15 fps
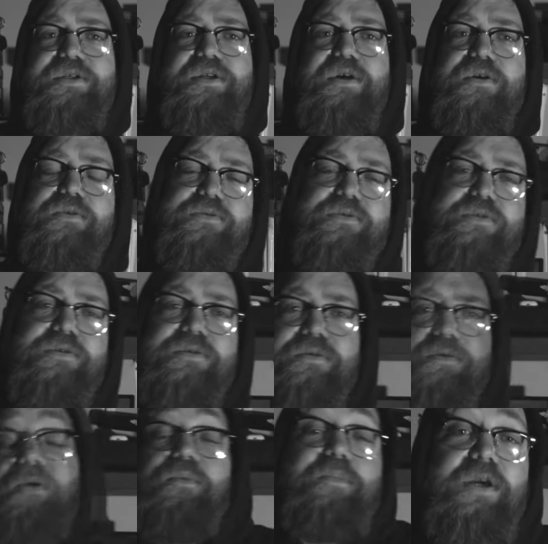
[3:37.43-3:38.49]
on his nose,
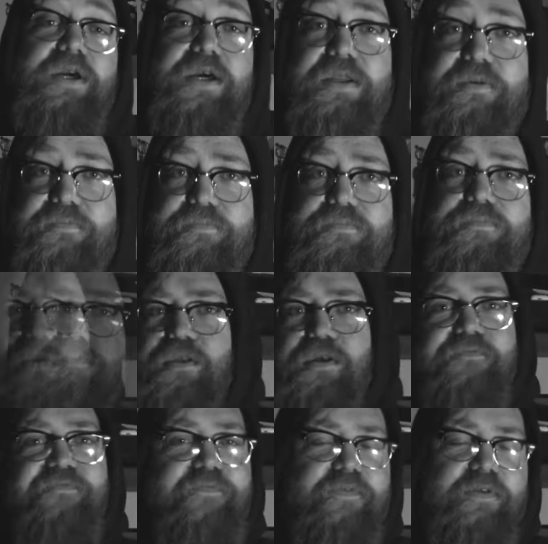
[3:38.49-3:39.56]
and that will be it. You
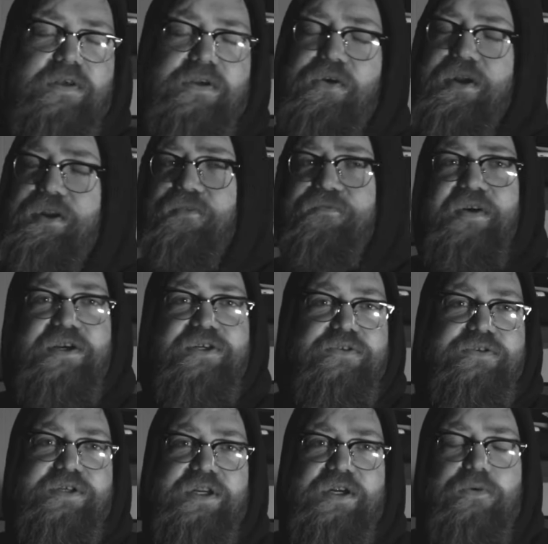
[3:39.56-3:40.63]
go to the
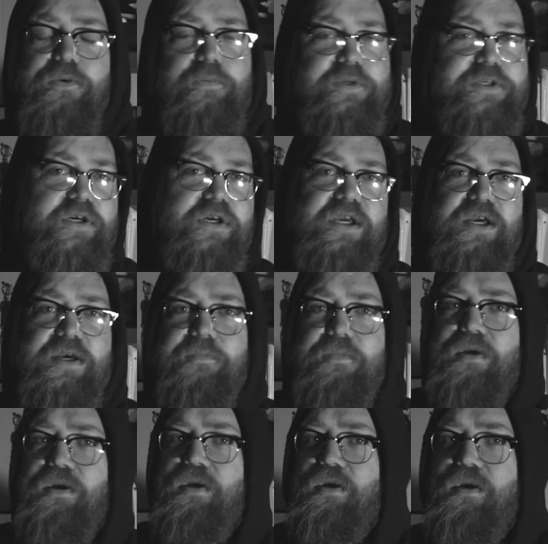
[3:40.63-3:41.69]
craniofacial center when we took
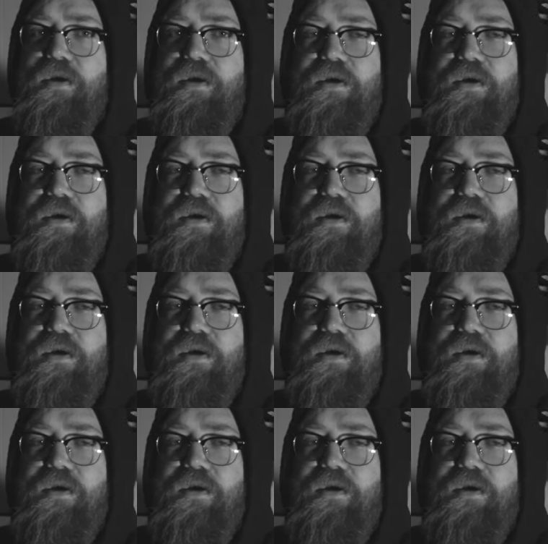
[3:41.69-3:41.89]
him.